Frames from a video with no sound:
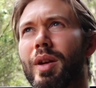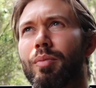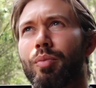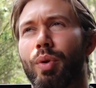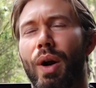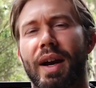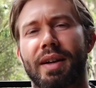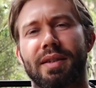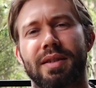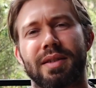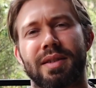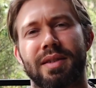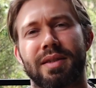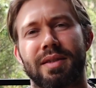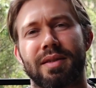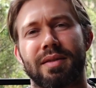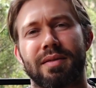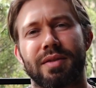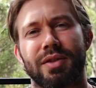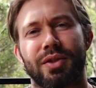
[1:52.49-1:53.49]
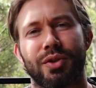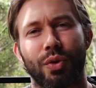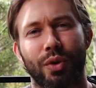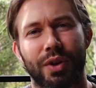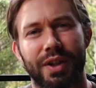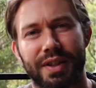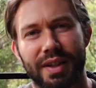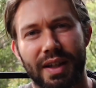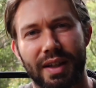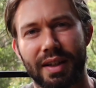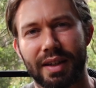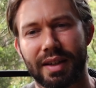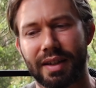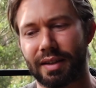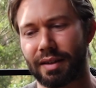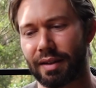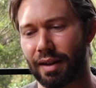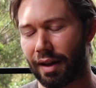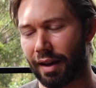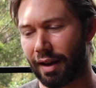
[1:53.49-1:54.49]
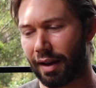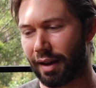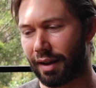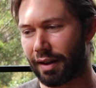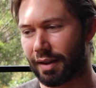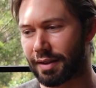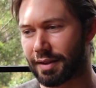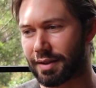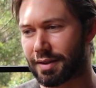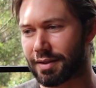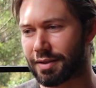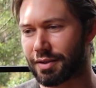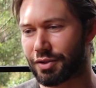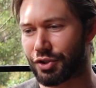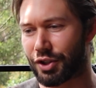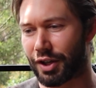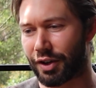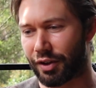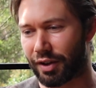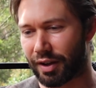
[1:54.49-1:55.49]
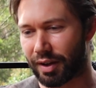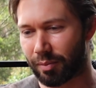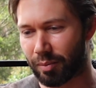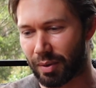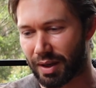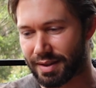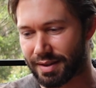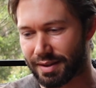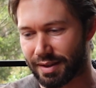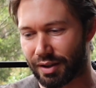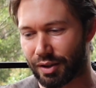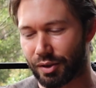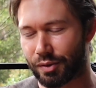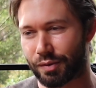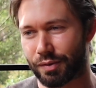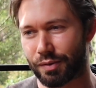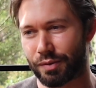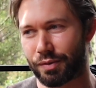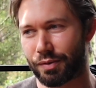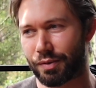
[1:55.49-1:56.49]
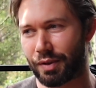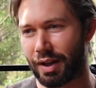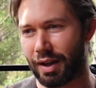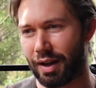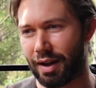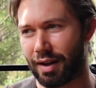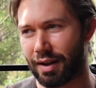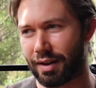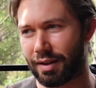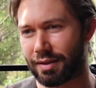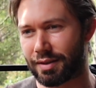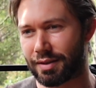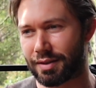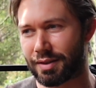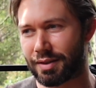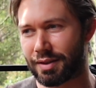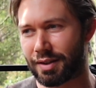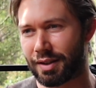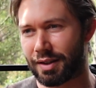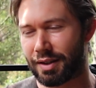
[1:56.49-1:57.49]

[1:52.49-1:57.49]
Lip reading: practice storytelling and sharing myself and